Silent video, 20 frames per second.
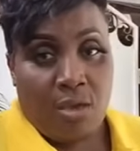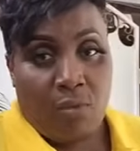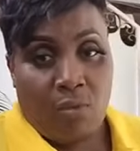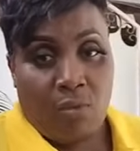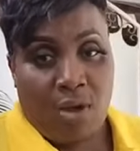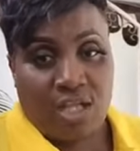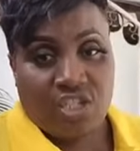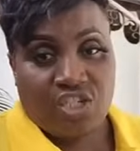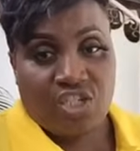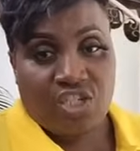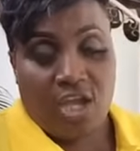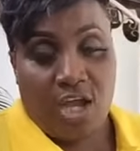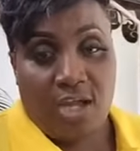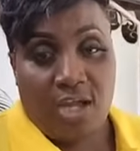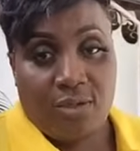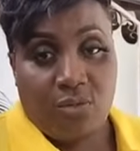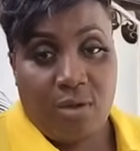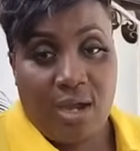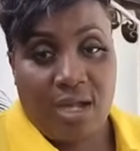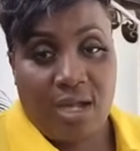what
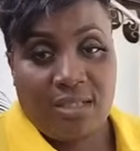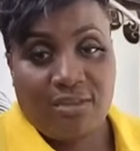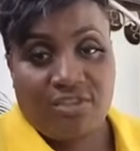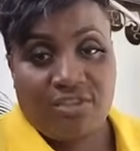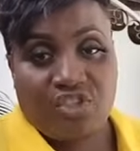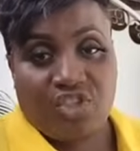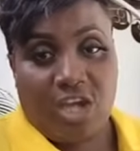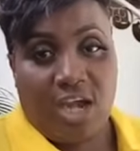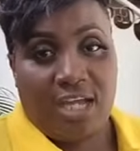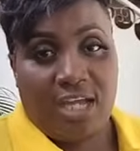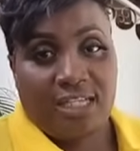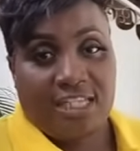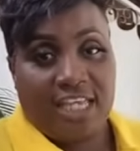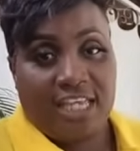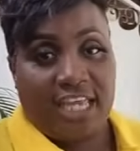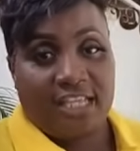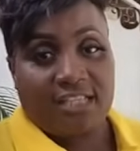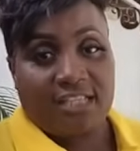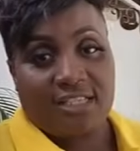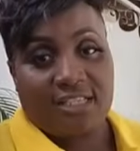Sean wants, Sean
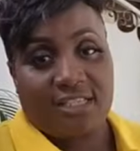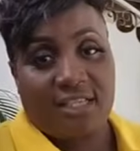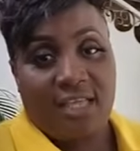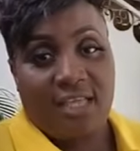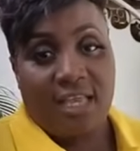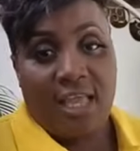gets.